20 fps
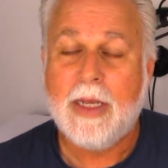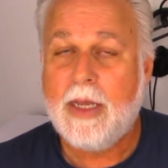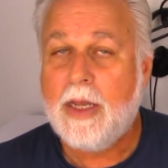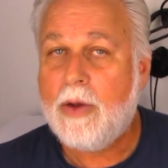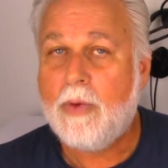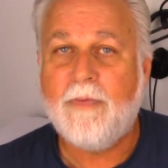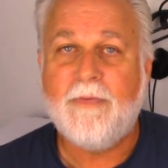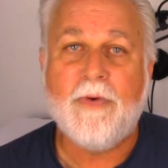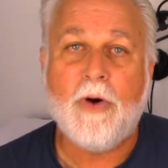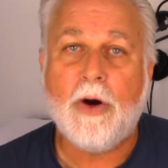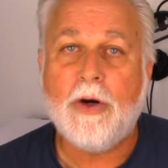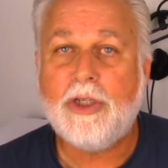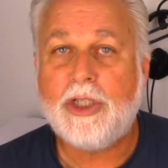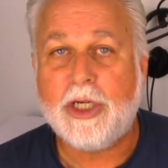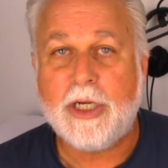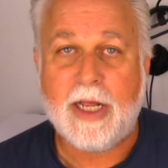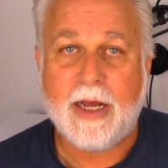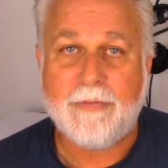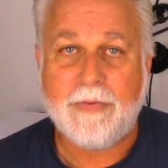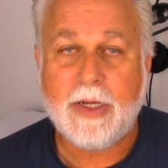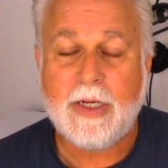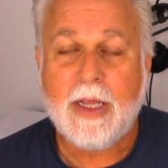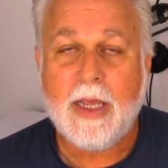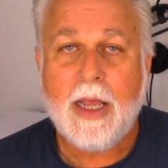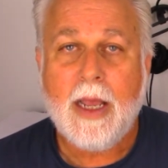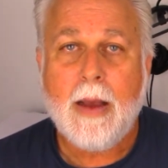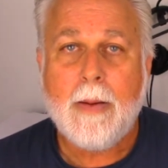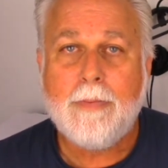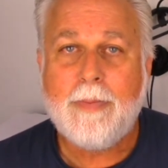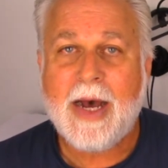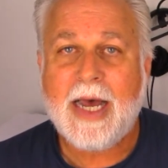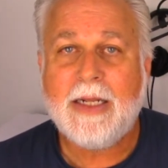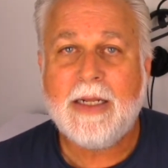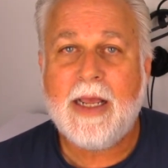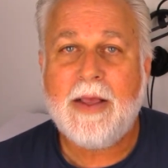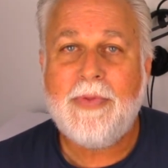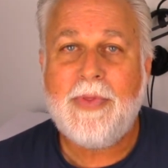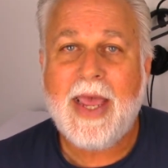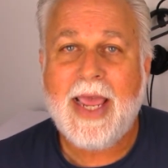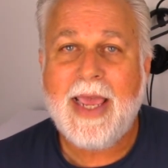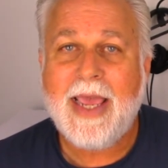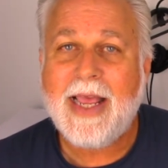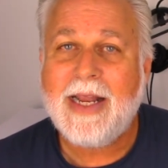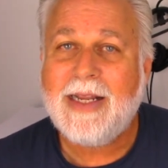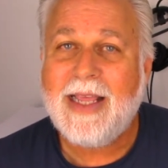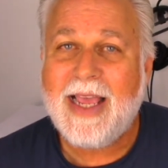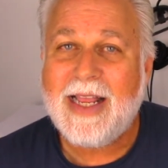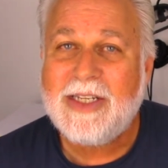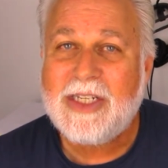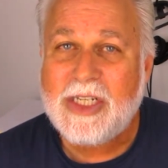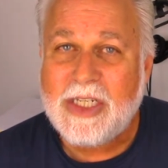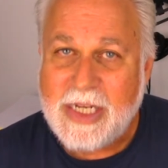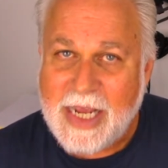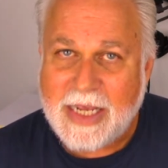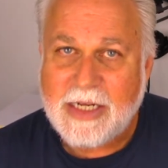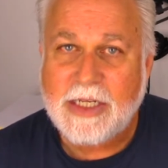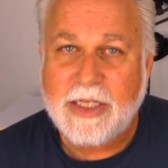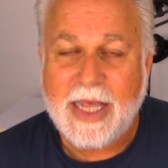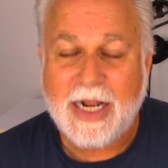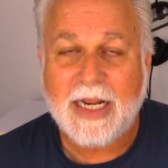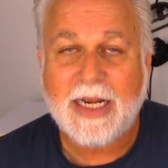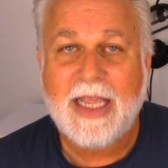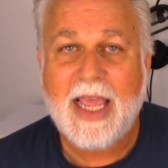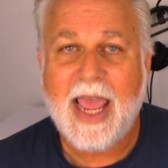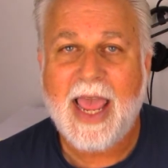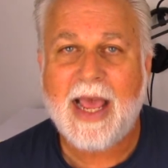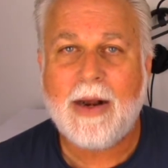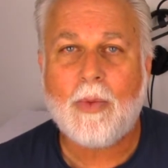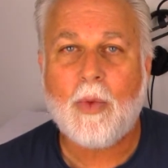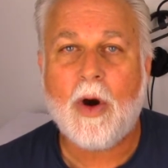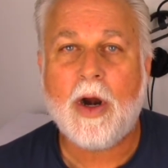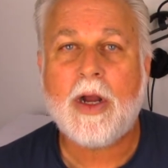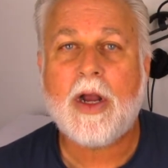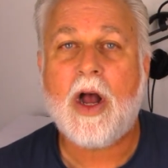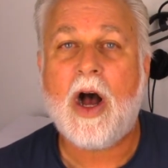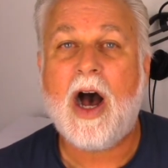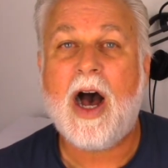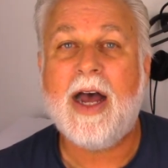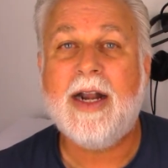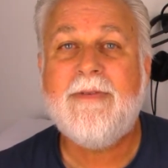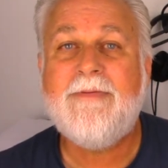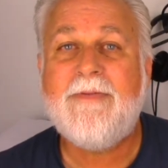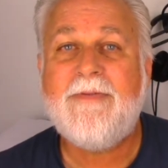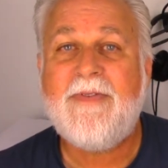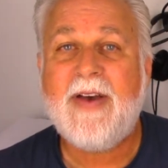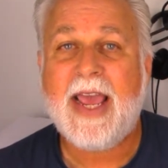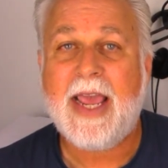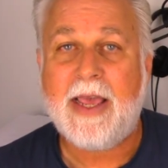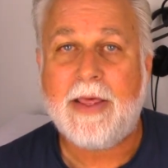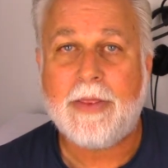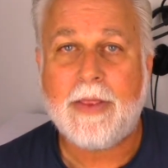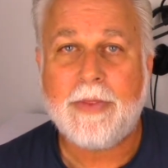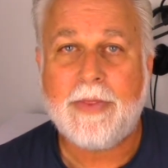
version of it. But they insist that it can work on faith.